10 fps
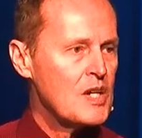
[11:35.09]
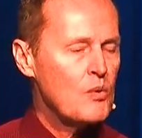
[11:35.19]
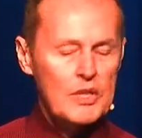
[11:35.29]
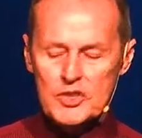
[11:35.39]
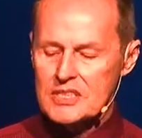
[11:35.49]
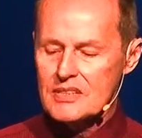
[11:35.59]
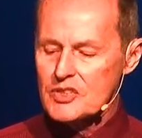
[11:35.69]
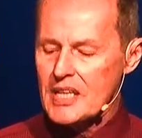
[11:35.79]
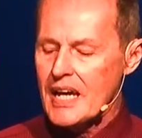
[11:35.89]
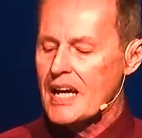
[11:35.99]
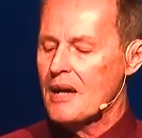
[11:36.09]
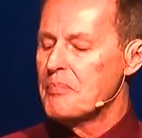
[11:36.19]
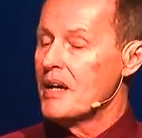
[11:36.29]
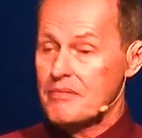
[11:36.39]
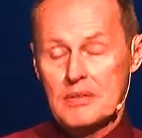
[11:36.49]
which is to say,
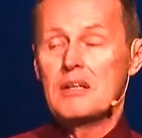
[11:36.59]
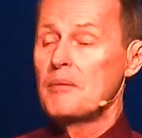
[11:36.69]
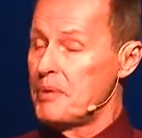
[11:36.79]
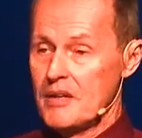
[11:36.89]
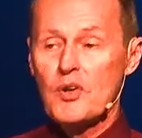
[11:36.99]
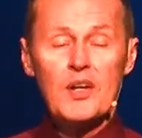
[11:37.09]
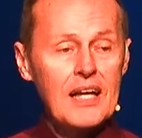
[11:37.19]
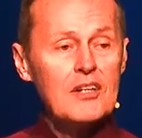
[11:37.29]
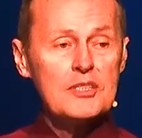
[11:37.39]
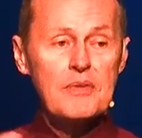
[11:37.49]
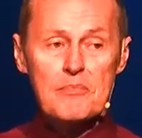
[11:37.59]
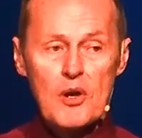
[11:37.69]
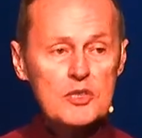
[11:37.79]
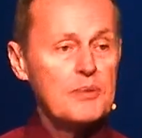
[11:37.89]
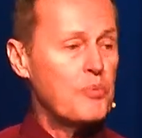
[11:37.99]
above all else, the
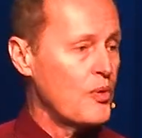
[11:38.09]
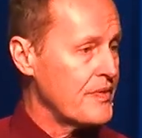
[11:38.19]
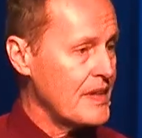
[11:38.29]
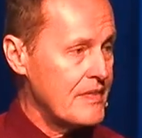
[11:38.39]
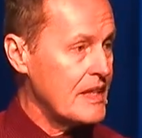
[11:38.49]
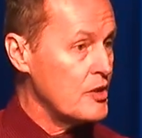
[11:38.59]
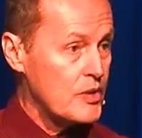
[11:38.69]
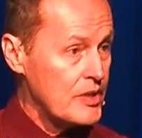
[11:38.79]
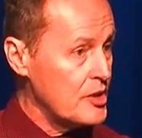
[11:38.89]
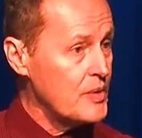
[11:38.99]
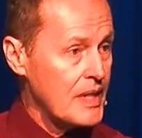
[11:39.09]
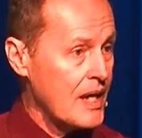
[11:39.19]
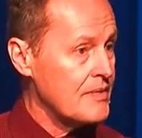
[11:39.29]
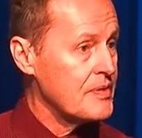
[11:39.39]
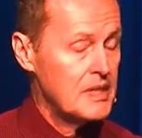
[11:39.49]
most important thing that you can do in
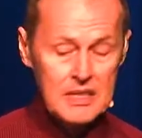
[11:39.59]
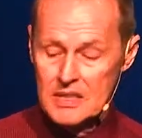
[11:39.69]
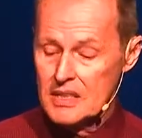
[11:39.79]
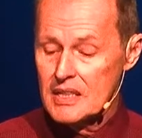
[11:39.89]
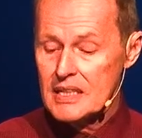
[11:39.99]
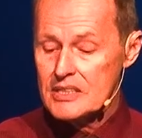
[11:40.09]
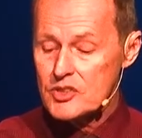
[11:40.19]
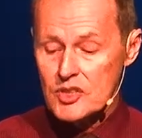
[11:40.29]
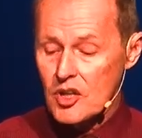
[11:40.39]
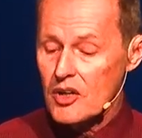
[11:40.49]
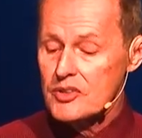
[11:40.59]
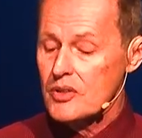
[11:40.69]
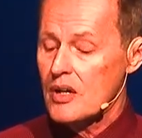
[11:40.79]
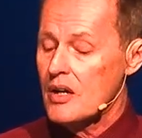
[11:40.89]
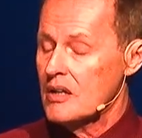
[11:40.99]
life is to guard your
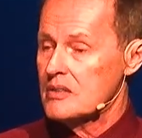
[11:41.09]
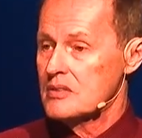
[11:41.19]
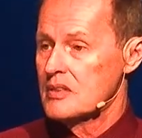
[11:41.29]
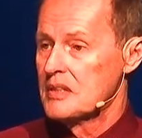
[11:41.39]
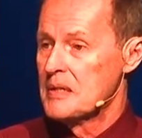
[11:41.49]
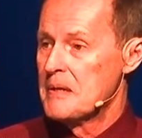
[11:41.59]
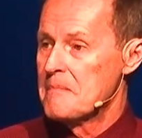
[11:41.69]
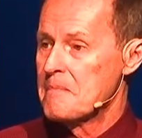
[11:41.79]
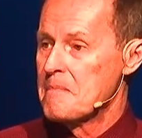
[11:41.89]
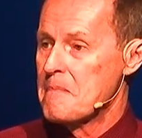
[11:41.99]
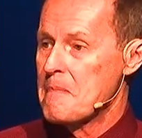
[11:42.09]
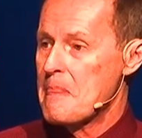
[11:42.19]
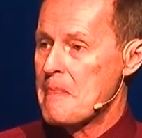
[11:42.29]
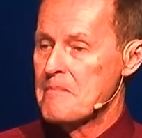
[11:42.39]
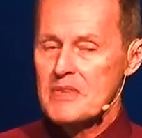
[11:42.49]
heart.
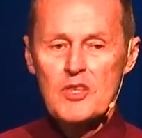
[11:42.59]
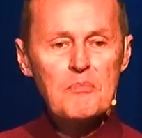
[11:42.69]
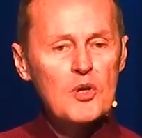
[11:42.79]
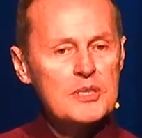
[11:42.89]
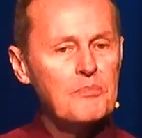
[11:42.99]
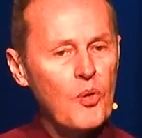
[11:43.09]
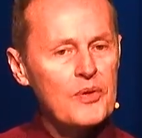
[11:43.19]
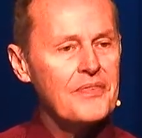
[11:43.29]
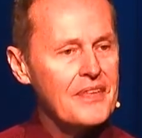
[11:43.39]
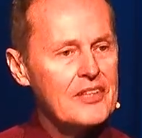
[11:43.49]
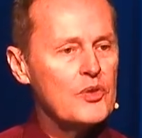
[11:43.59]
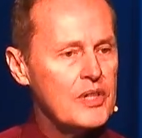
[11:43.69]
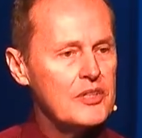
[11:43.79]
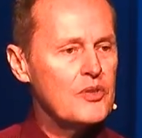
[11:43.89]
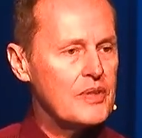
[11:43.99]
The most important thing you
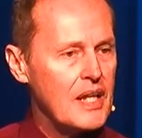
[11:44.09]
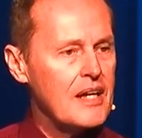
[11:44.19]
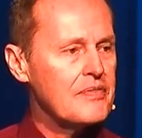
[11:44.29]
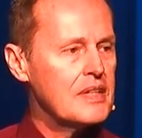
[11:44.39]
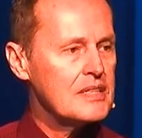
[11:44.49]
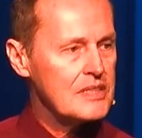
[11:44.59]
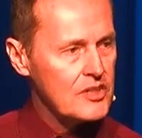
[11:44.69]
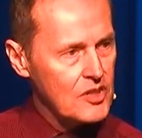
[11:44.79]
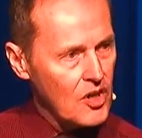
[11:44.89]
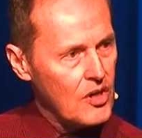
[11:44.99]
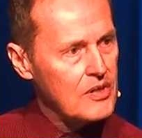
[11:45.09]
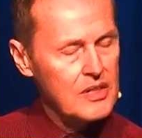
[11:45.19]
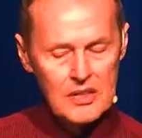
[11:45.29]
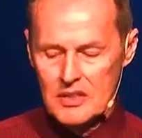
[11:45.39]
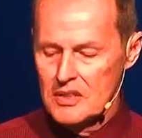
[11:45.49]
can do in life is to guard
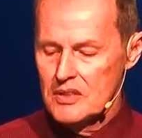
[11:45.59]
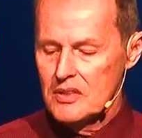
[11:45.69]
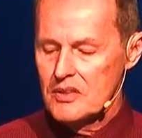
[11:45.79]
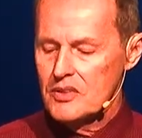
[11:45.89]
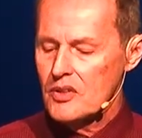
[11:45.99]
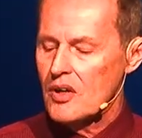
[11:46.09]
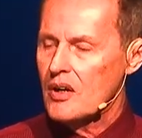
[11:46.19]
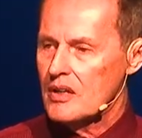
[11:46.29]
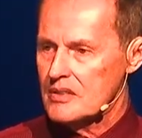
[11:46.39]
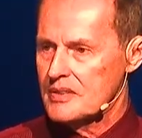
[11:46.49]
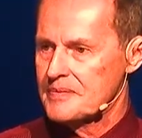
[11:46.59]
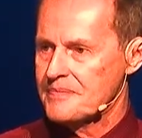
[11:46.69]
your heart.